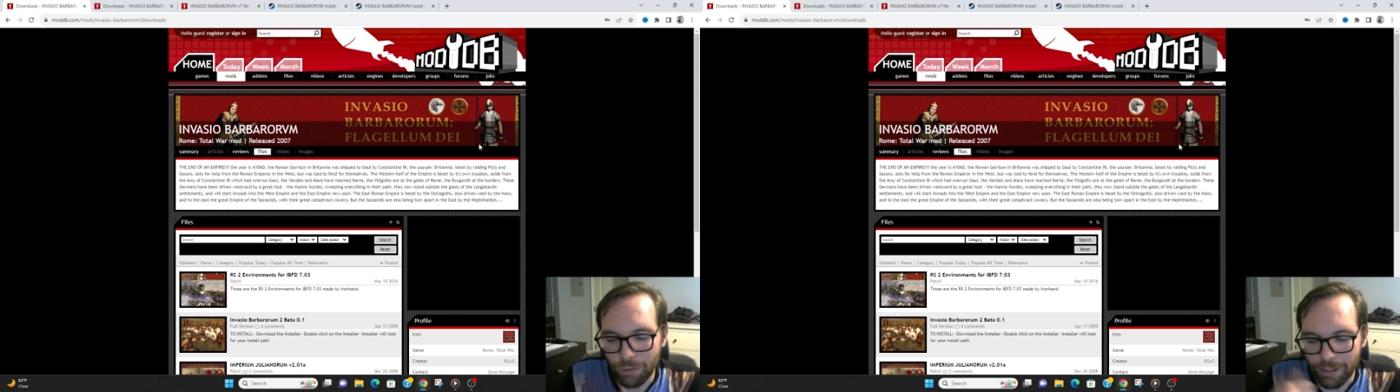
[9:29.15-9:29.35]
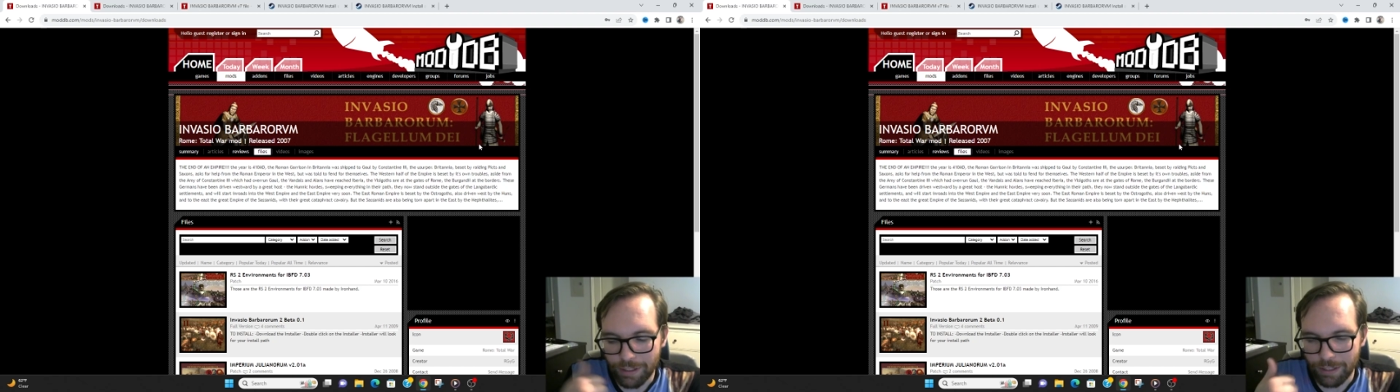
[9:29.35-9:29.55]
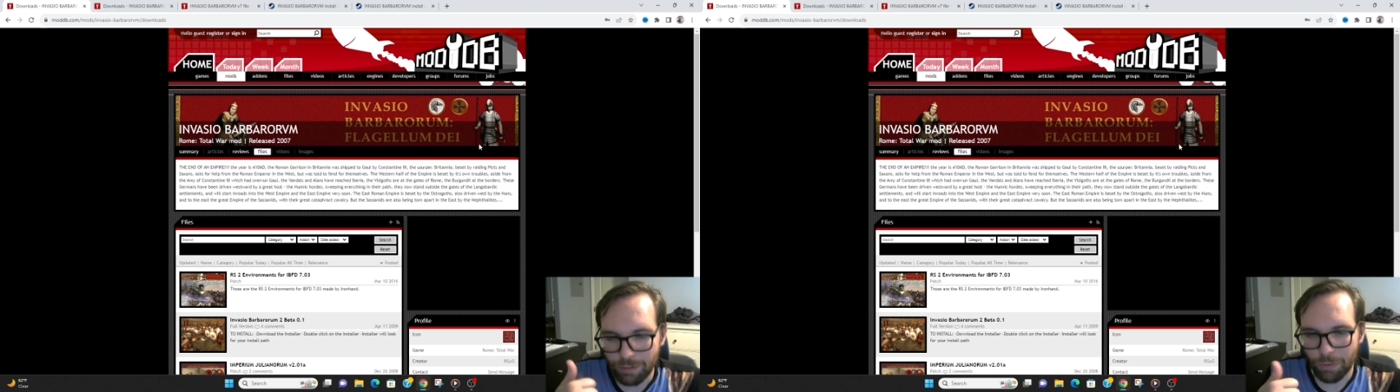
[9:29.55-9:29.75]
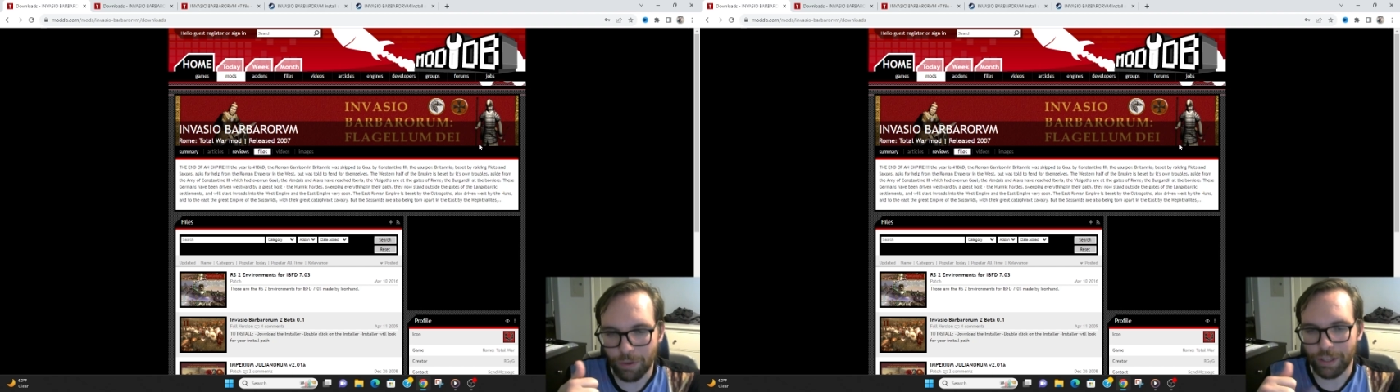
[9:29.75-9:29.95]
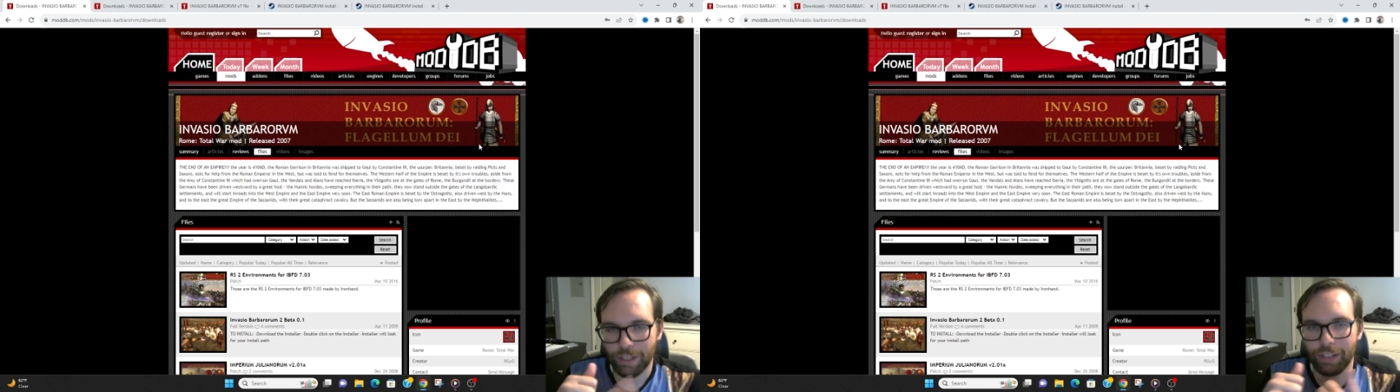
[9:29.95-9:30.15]
because this
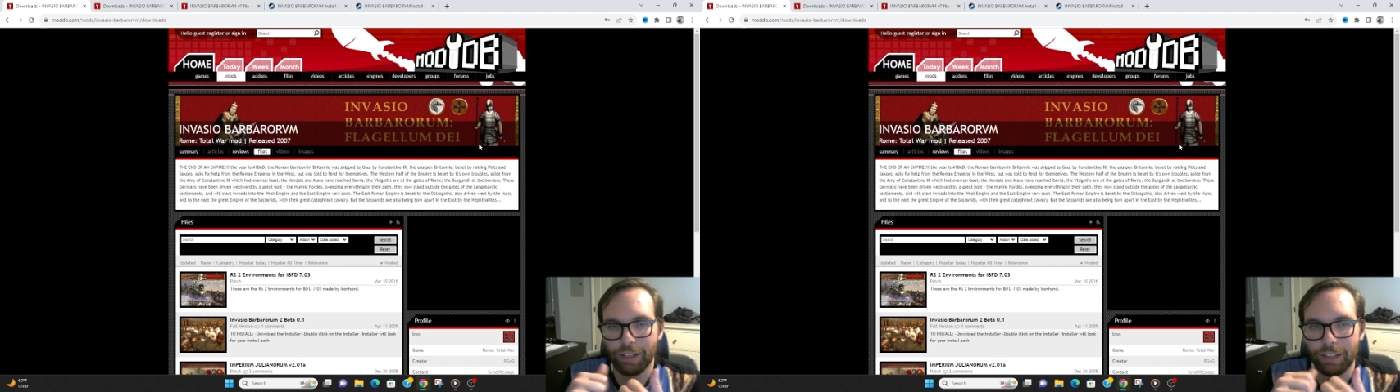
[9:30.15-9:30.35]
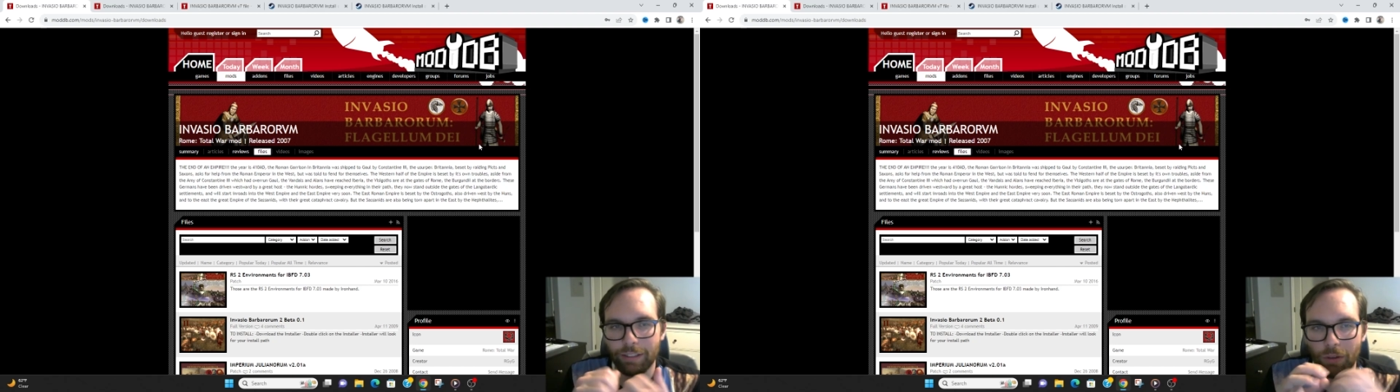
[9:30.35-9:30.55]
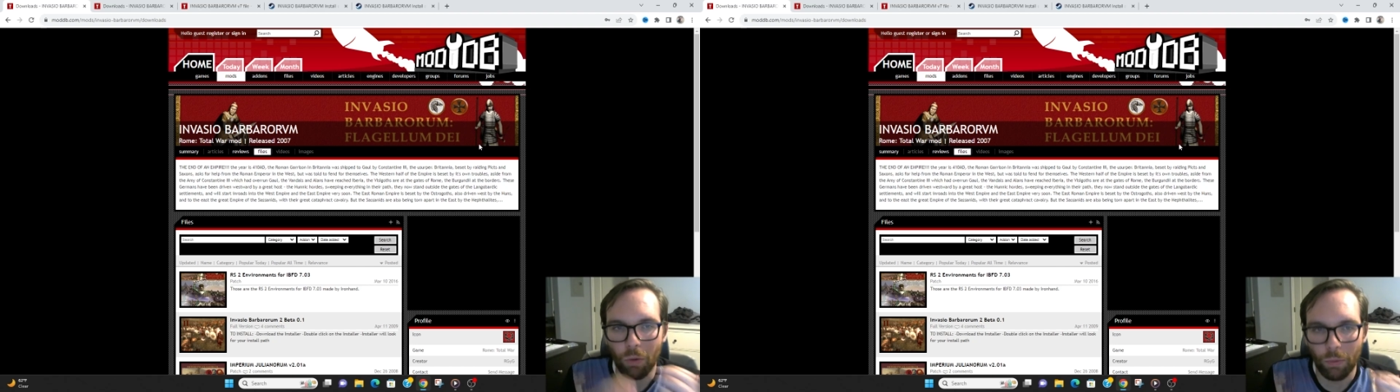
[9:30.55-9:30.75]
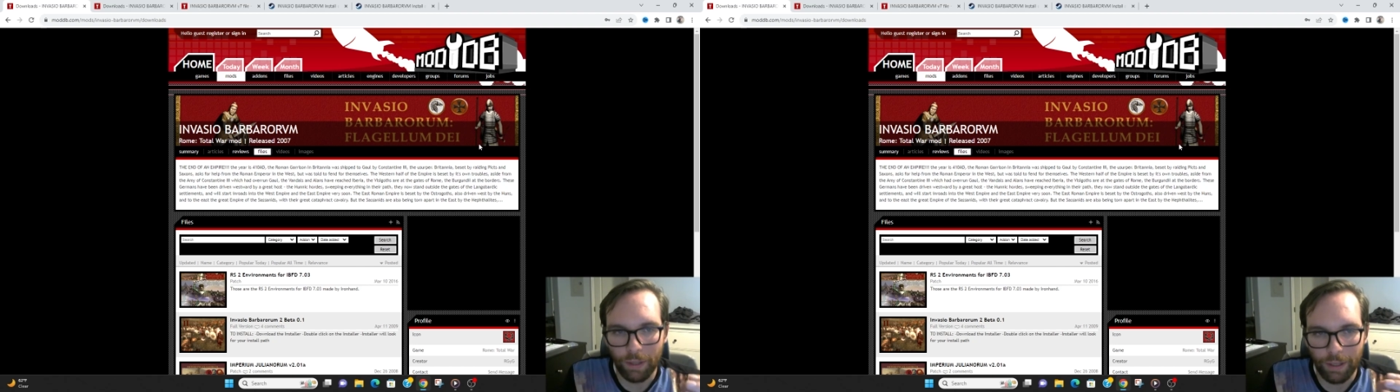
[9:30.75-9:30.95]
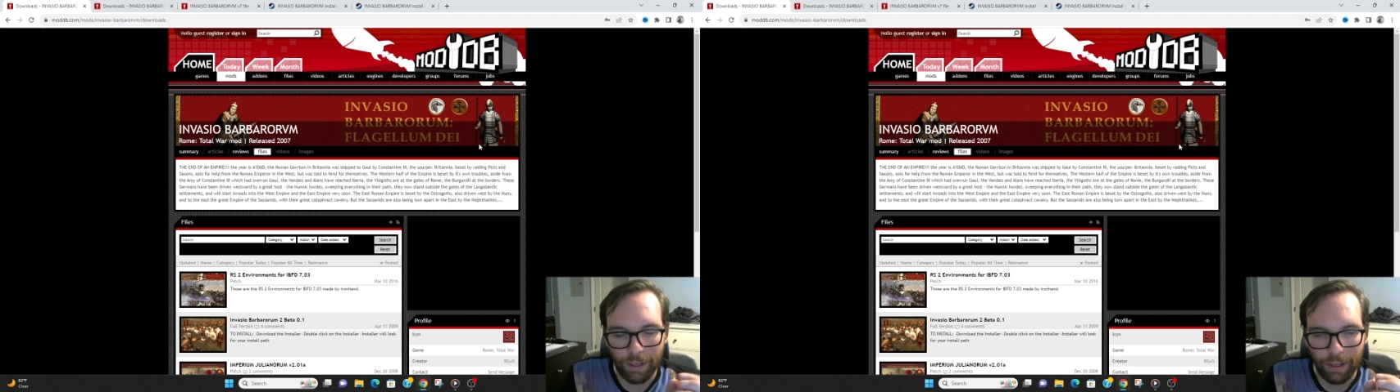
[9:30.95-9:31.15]
one is the
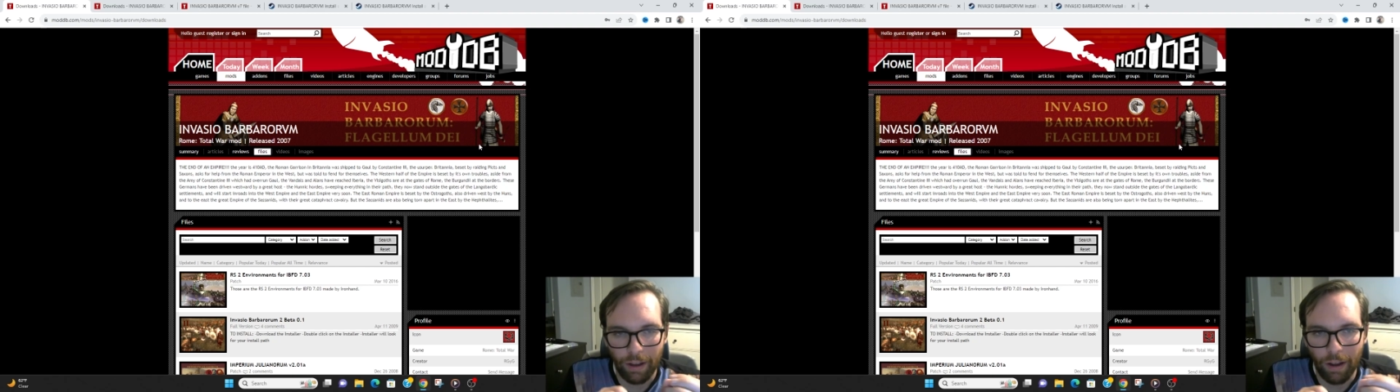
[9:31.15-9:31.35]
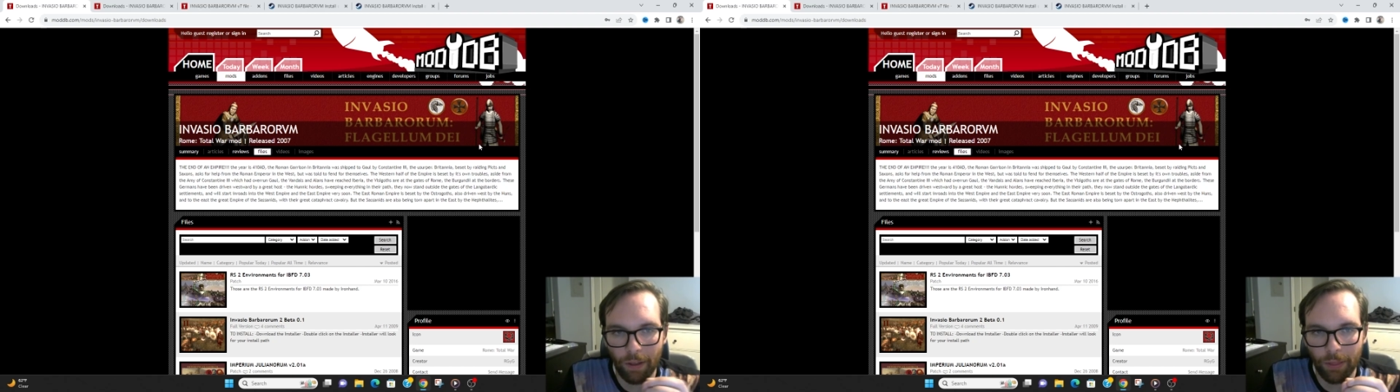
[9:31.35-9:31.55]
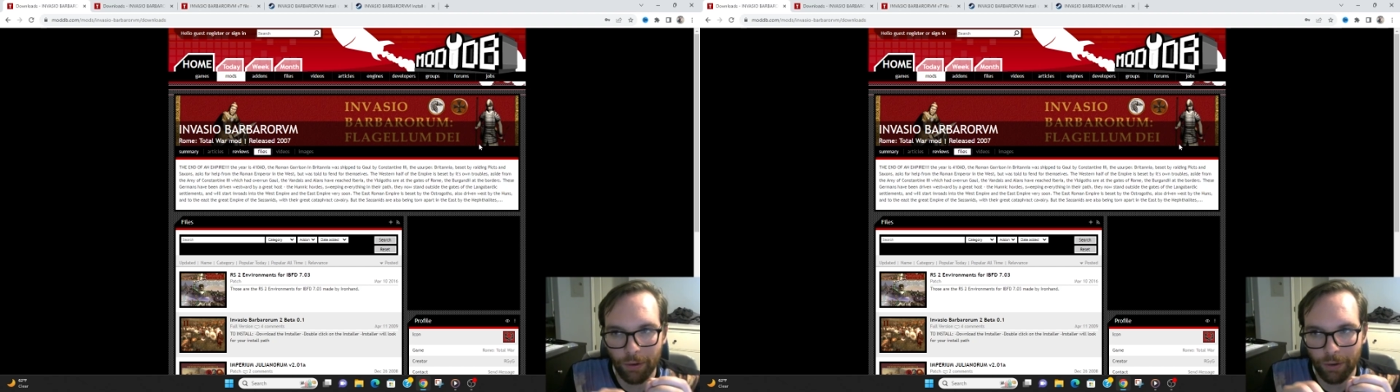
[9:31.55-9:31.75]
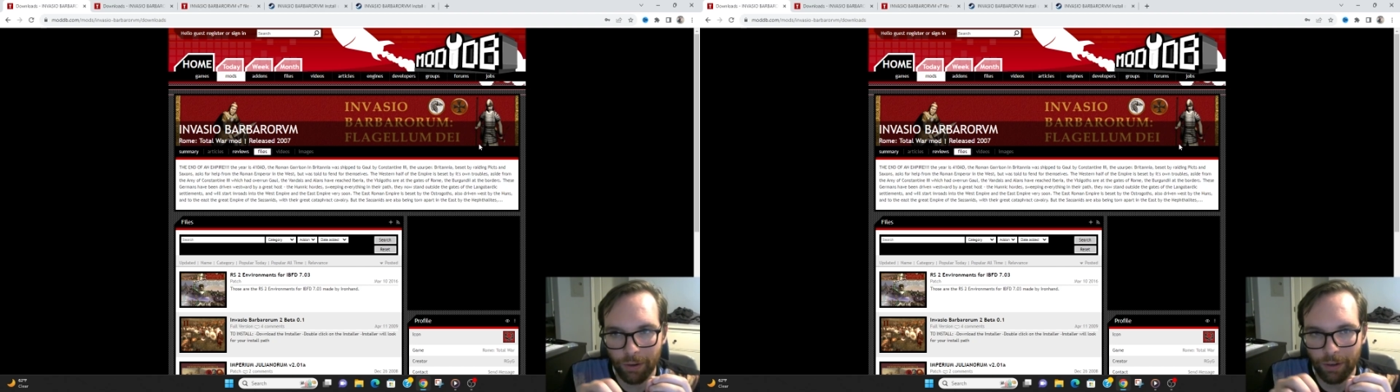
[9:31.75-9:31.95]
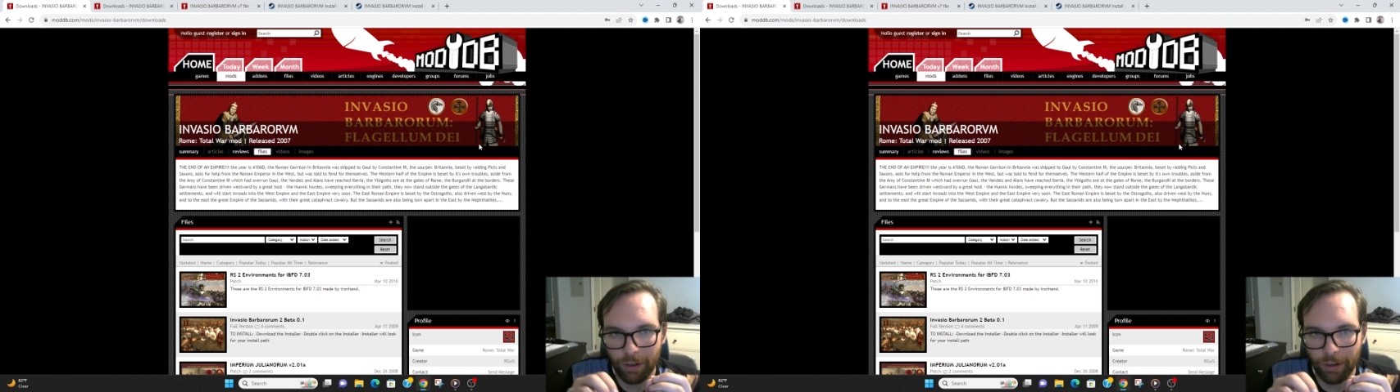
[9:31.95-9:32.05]
only other